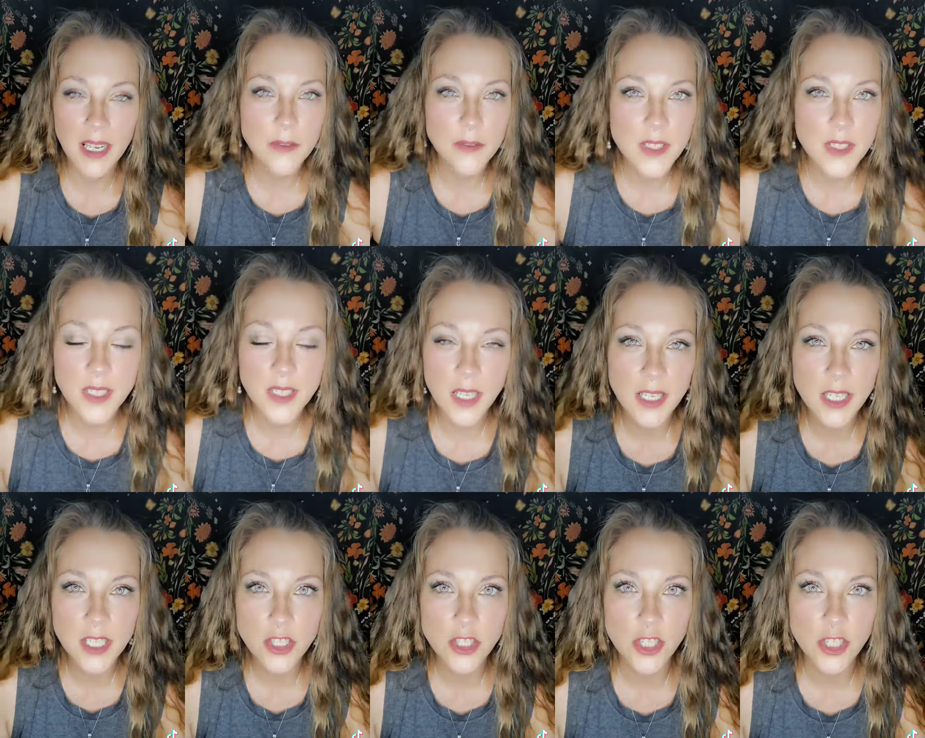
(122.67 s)
have
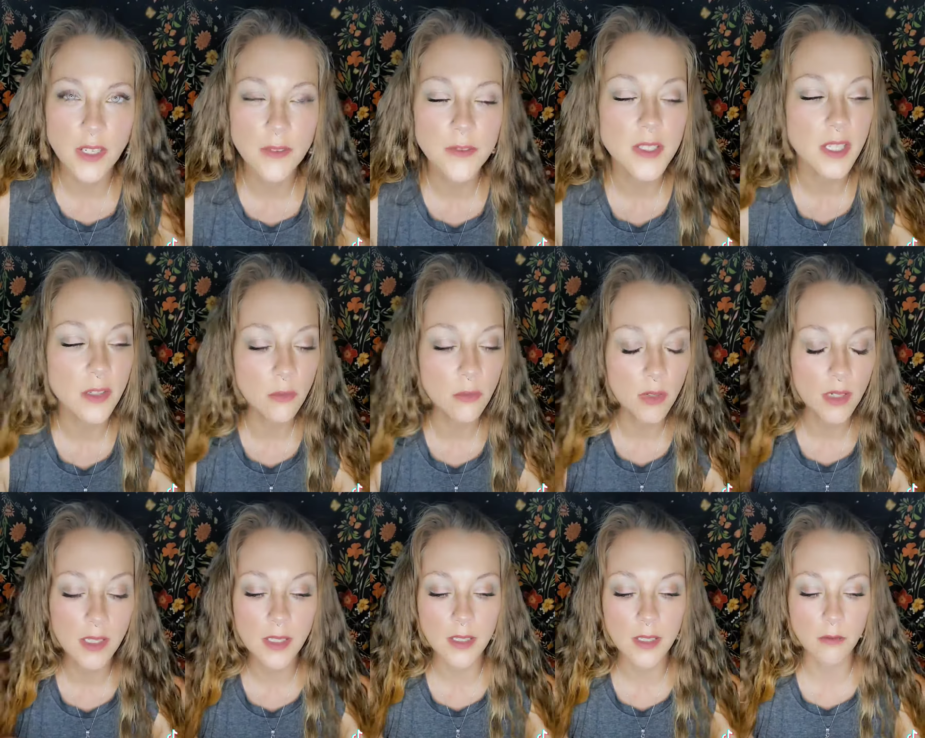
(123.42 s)
sudden shifts and
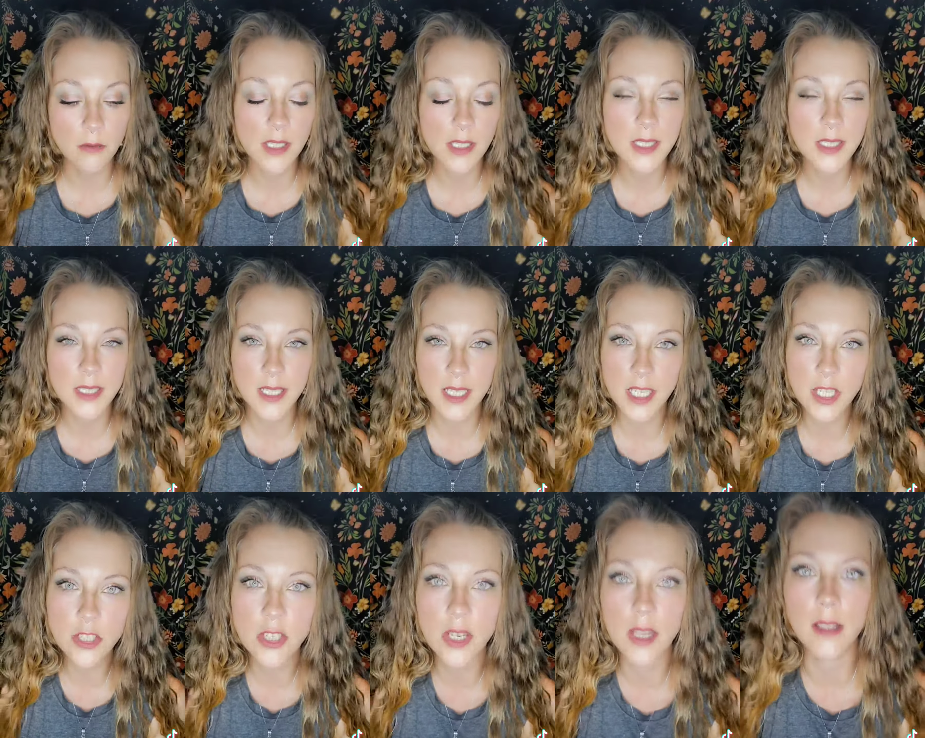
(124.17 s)

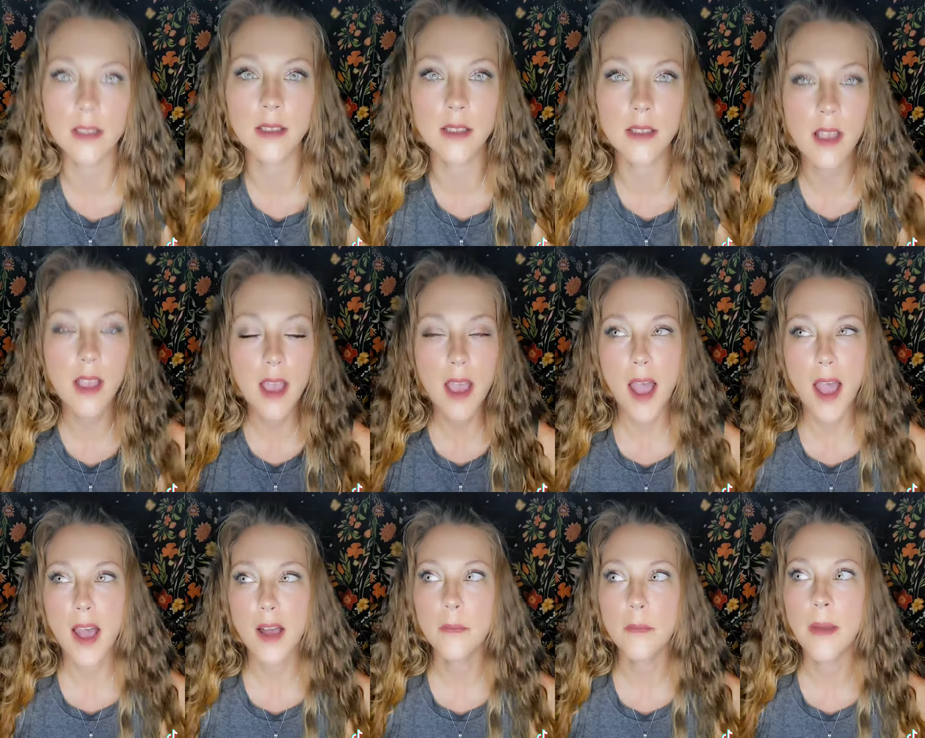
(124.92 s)
realizations
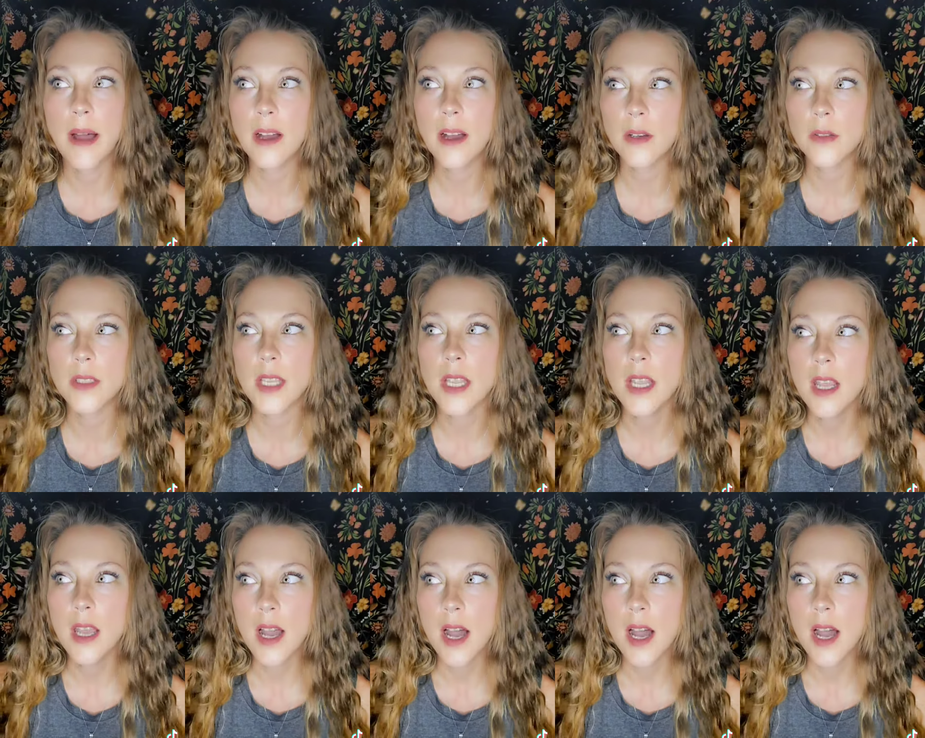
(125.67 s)
about